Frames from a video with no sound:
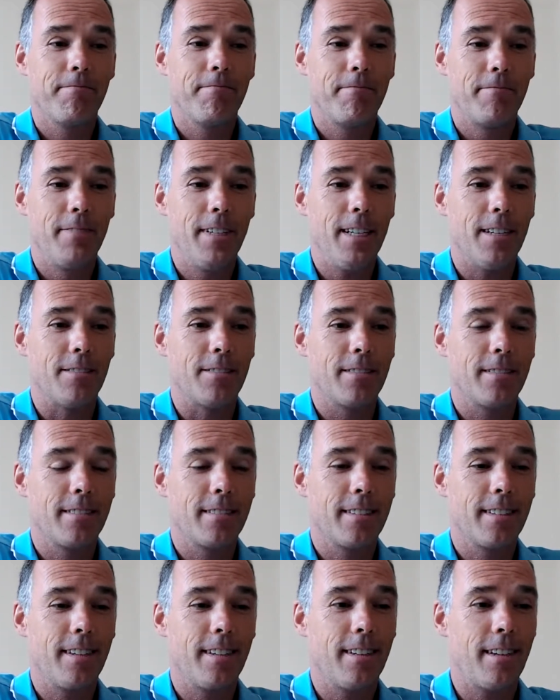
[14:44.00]
yeah.
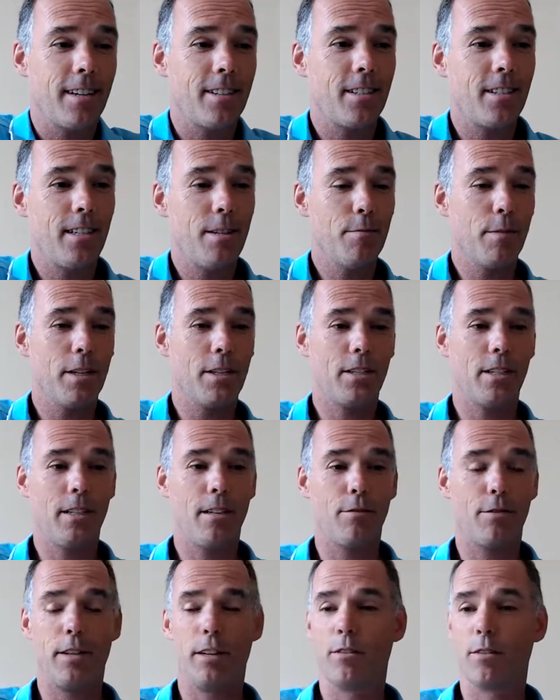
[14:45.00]
And I see
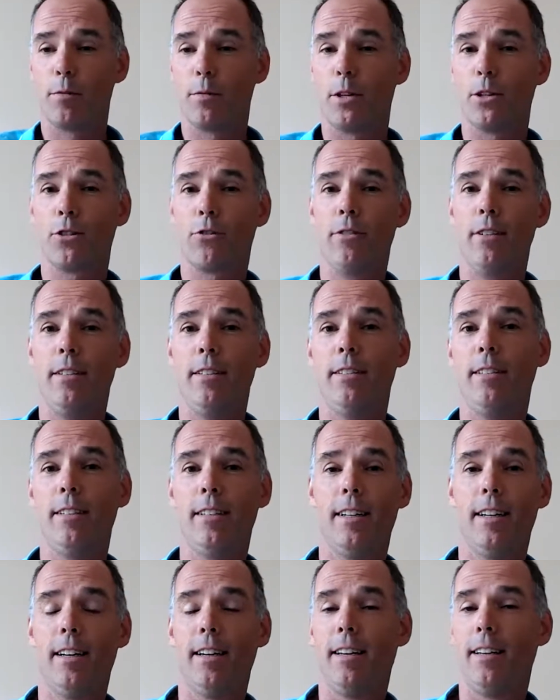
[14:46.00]
myself here on my screen.
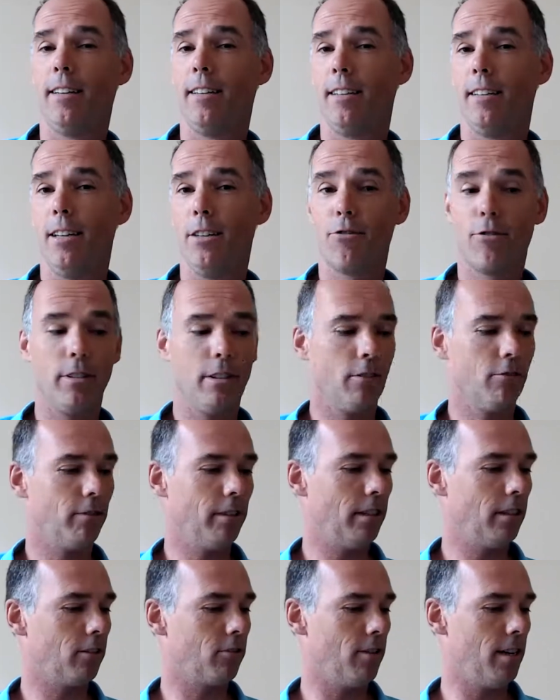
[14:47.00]
It's really,
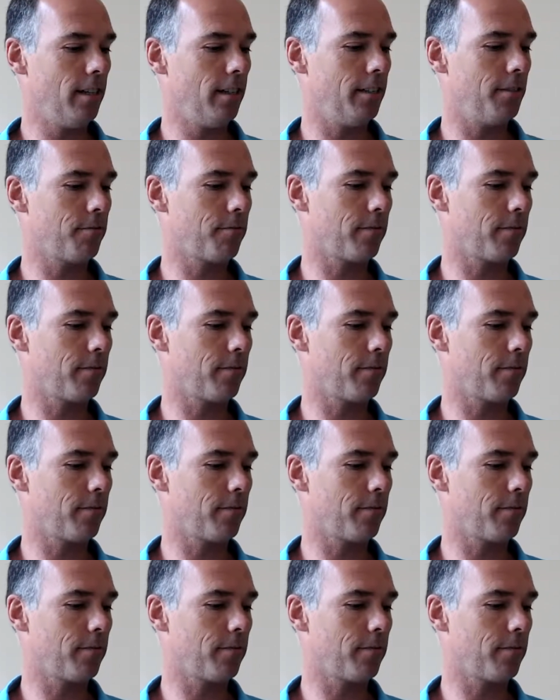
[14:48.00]
really great.